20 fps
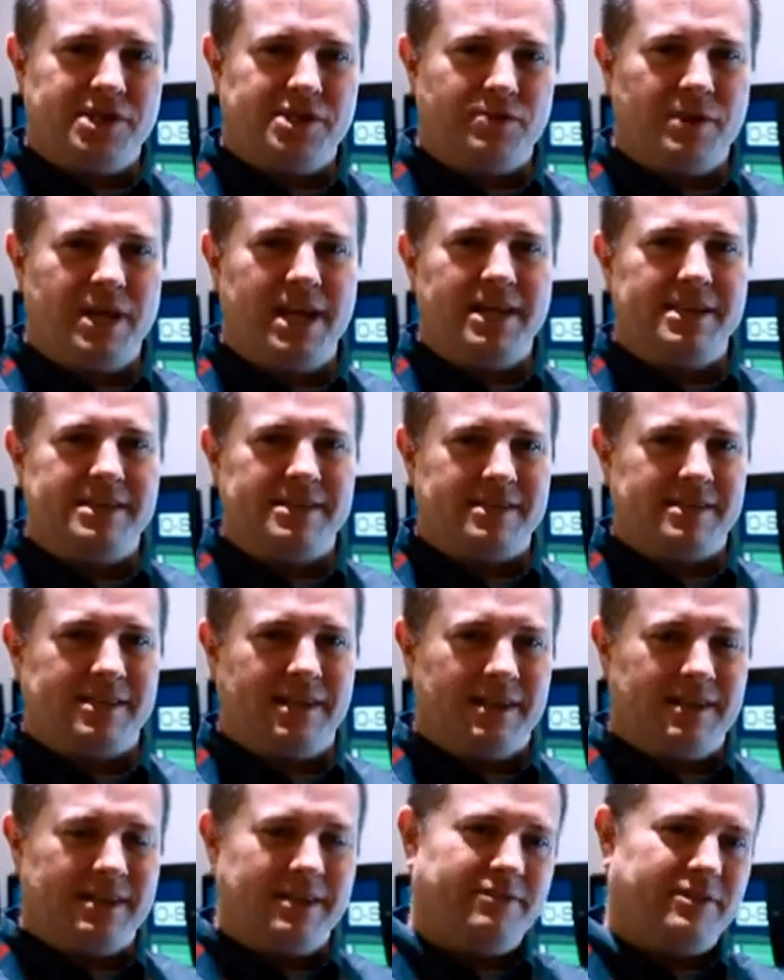suites
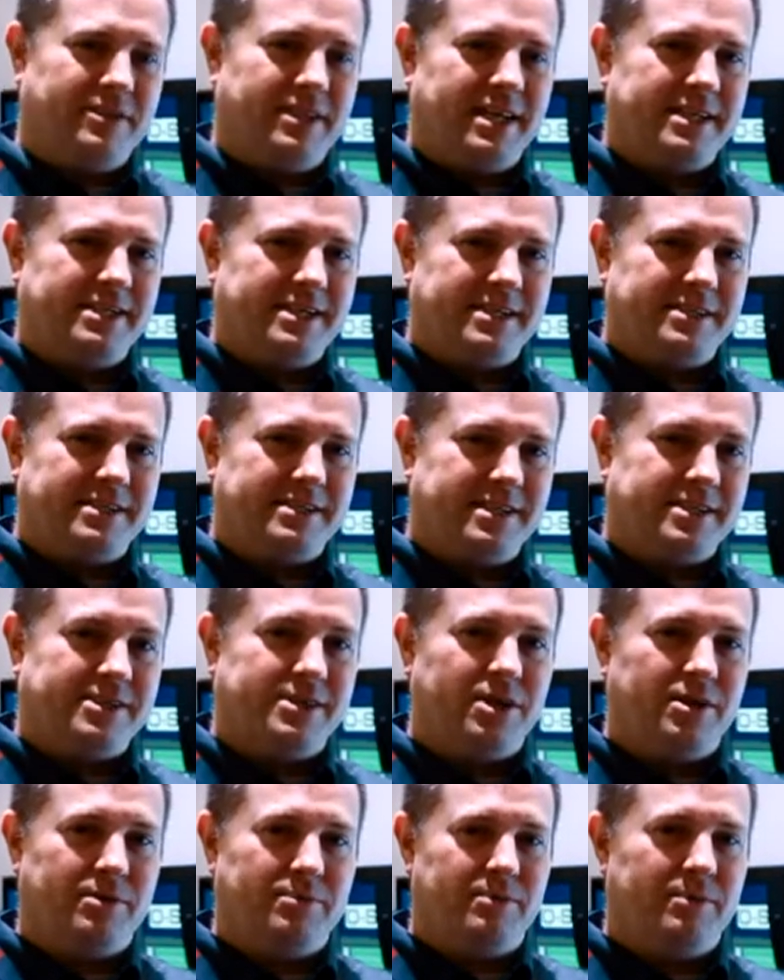and different things that
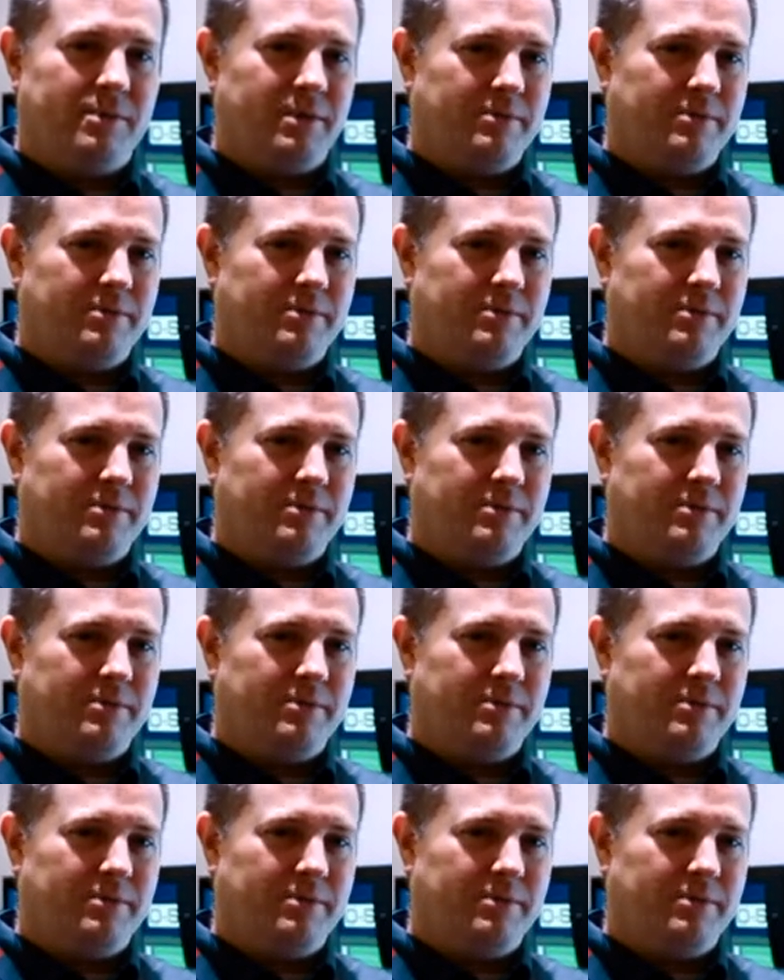Cisco